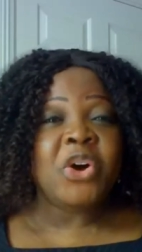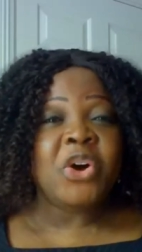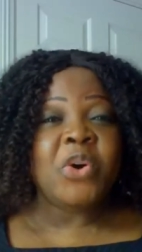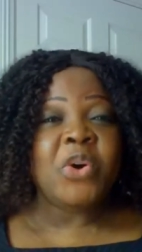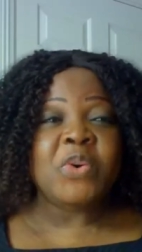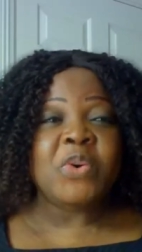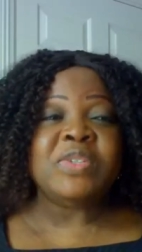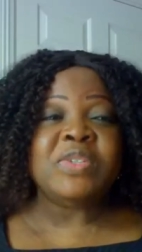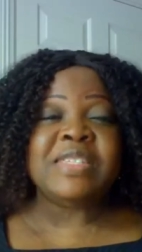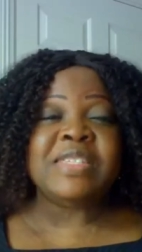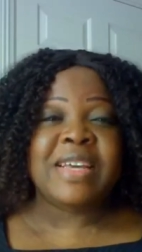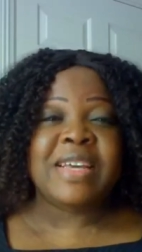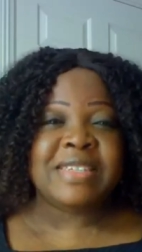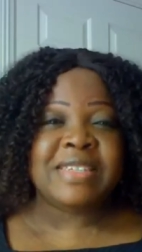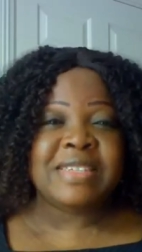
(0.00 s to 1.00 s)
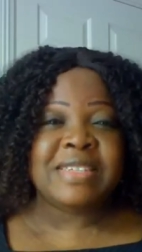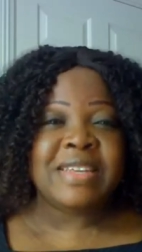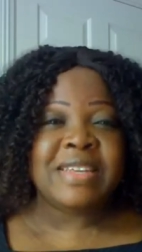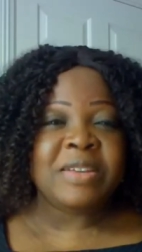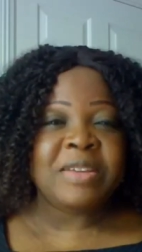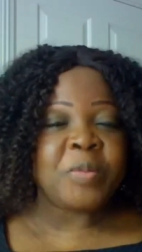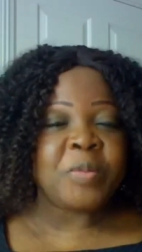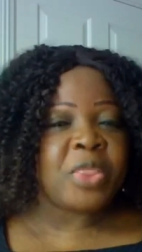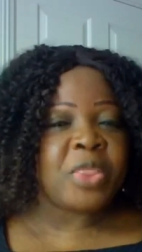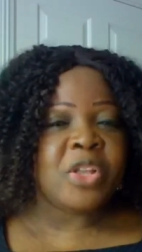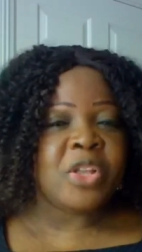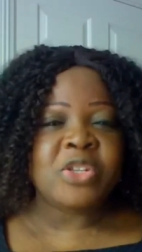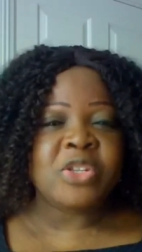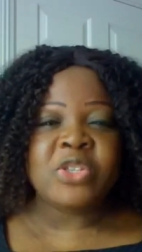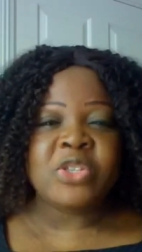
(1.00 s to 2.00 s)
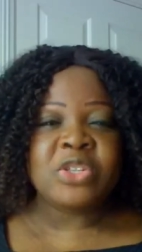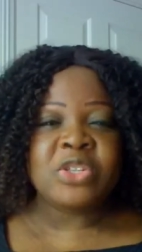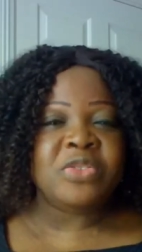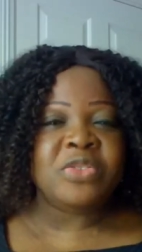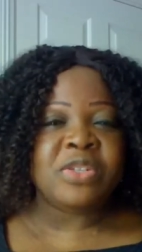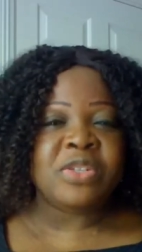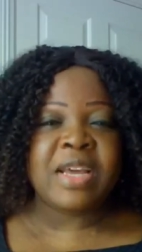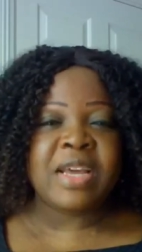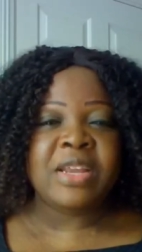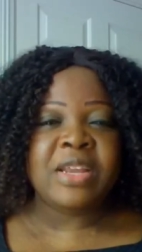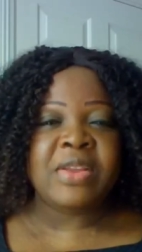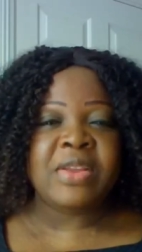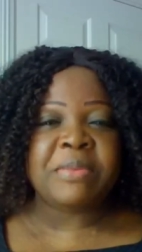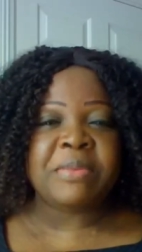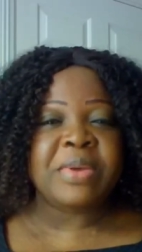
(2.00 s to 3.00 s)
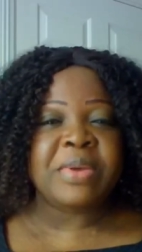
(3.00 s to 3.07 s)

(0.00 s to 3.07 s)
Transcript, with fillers: your own destiny, not not any other